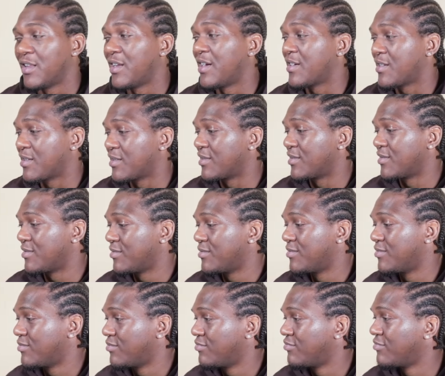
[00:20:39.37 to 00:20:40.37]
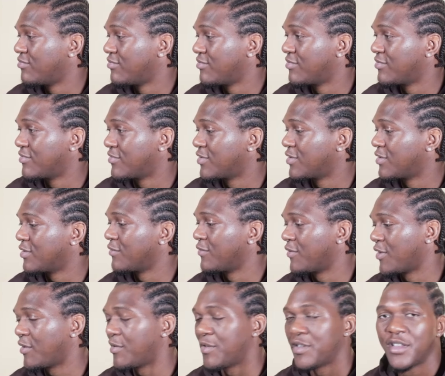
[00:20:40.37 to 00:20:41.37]
I like it. It's a
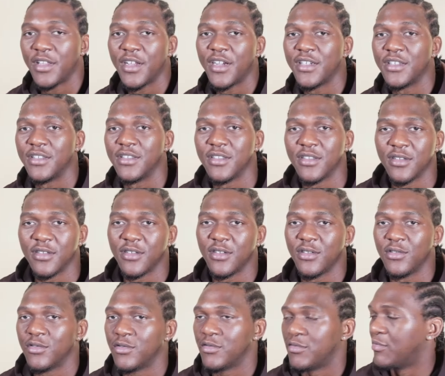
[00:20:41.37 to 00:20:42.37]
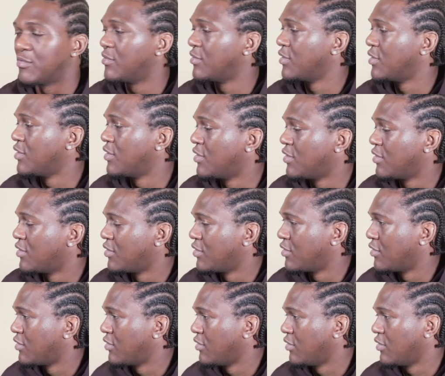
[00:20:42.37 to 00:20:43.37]
very nice, you
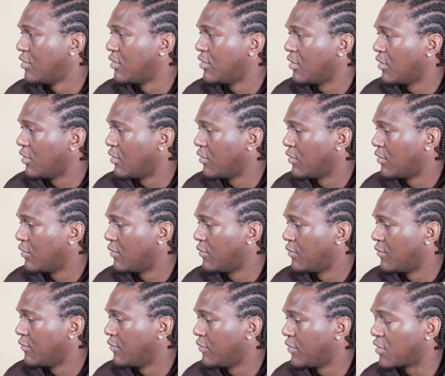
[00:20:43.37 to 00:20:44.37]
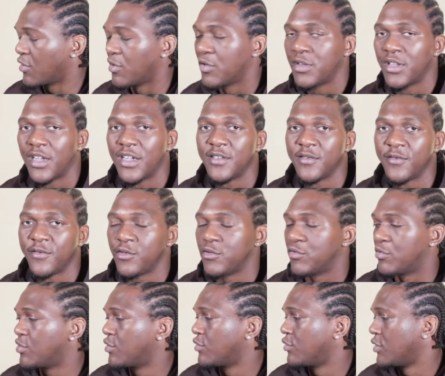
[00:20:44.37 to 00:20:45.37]
got a nice
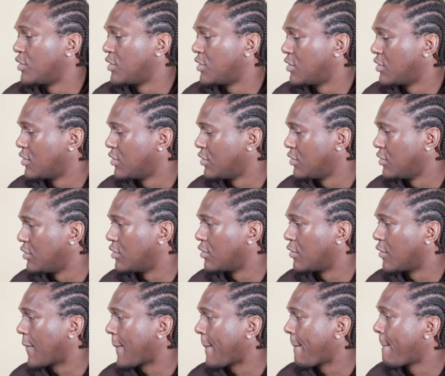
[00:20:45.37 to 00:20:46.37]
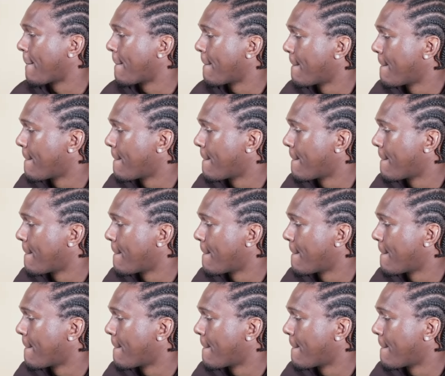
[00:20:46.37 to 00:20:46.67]
view to it, you know.